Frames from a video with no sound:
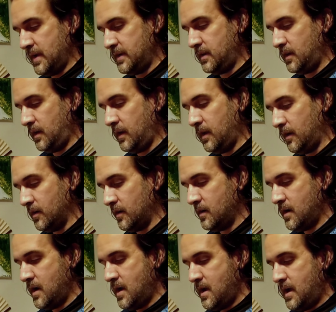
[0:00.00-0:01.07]
ready and
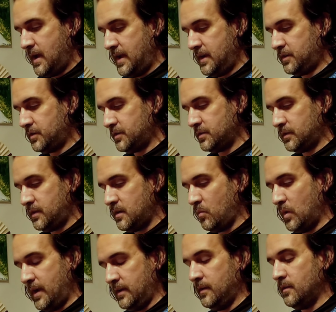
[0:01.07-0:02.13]
eager, anxiously
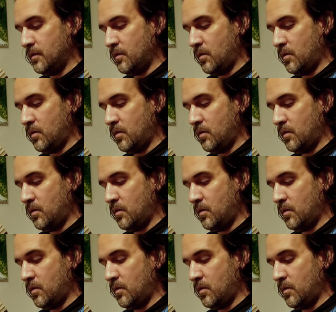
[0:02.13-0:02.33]
awaiting